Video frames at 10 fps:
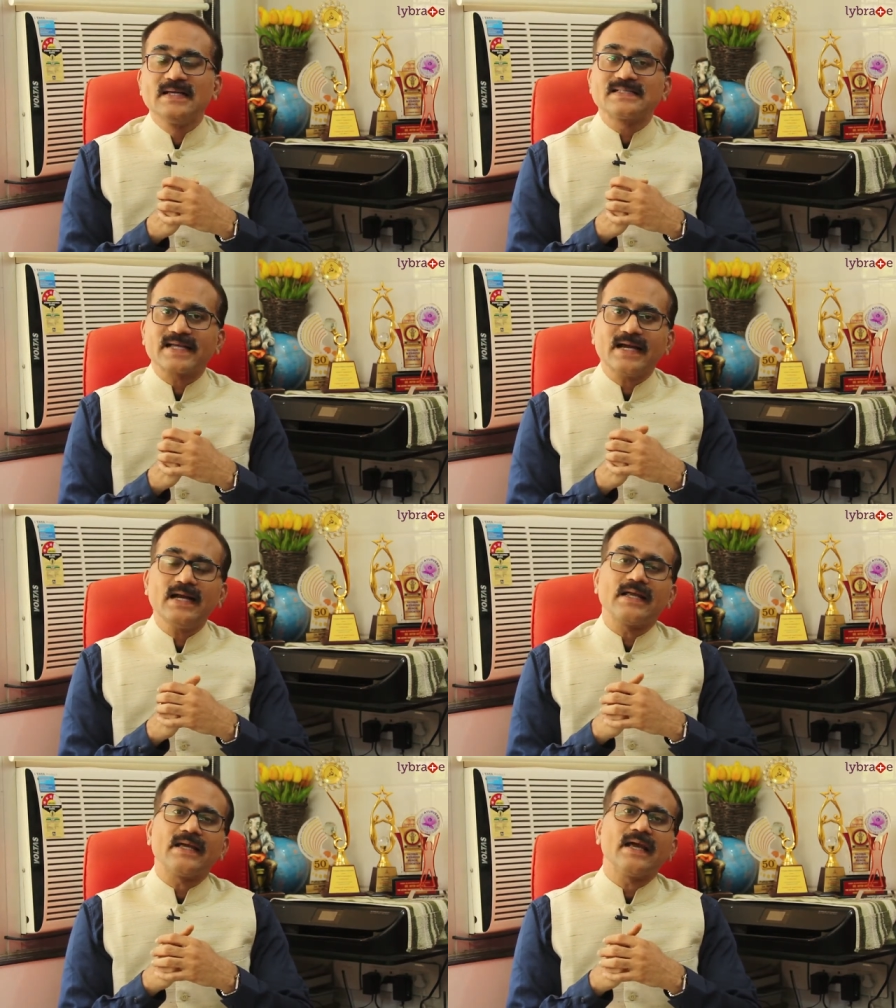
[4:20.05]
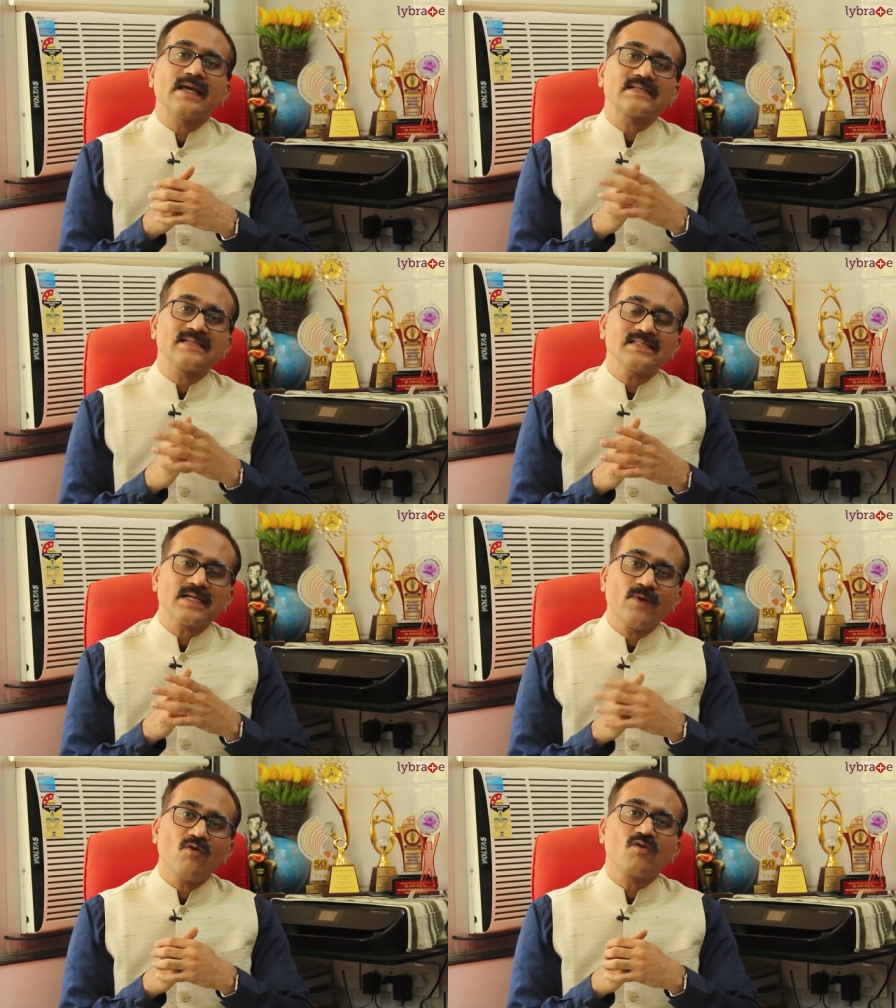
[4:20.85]
Secondly, excess
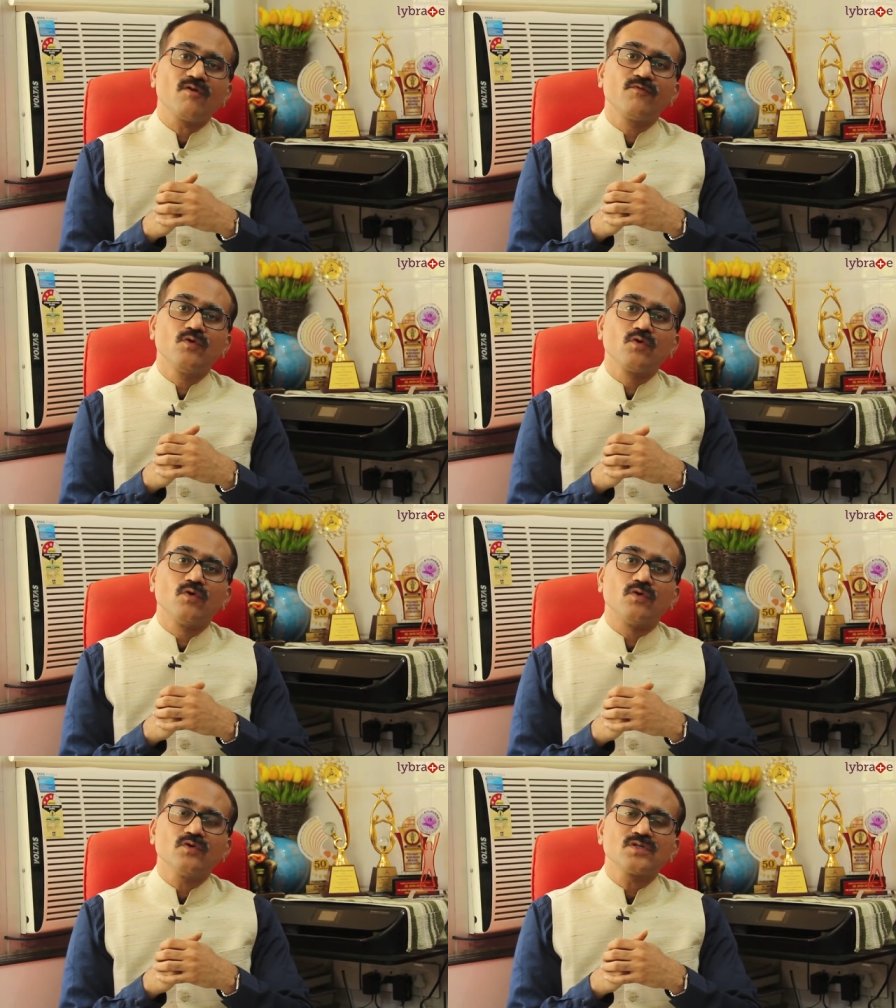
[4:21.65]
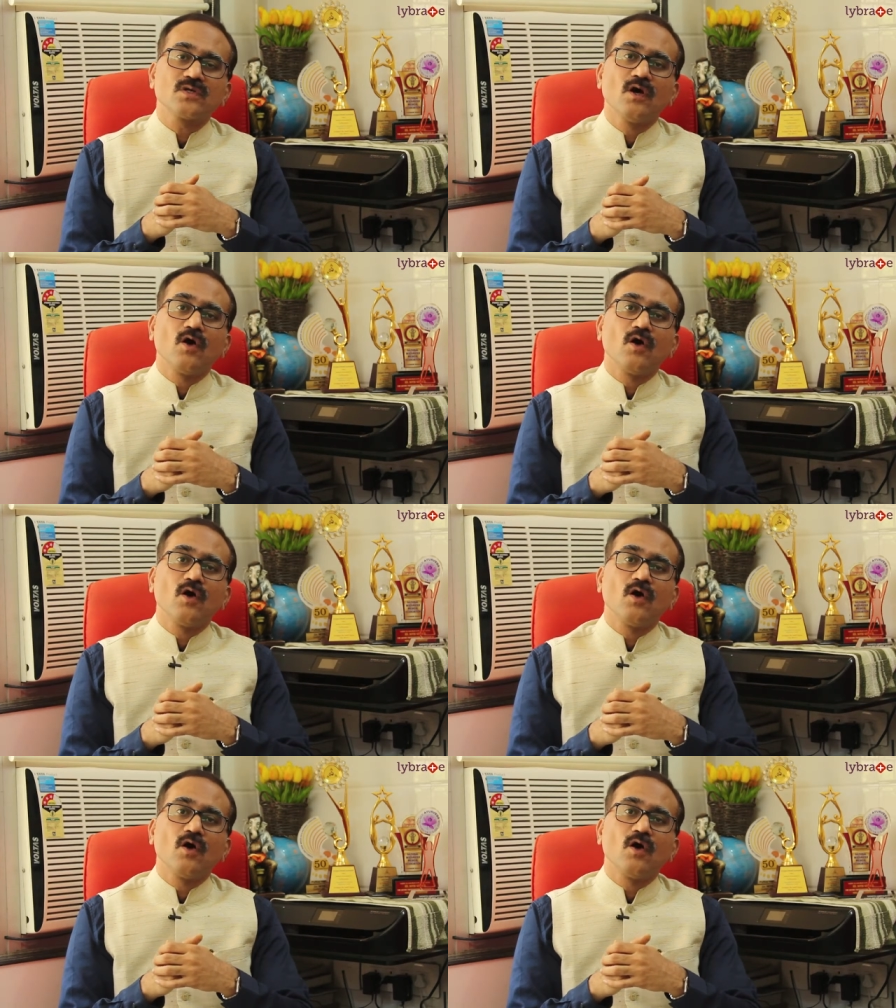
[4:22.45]
amount of glucose